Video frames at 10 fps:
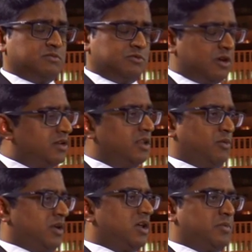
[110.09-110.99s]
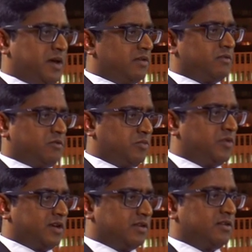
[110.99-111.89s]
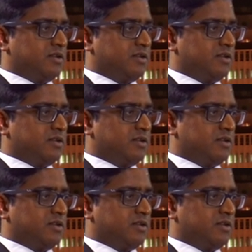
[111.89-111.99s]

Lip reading: you ideally want to get a patent to protect it.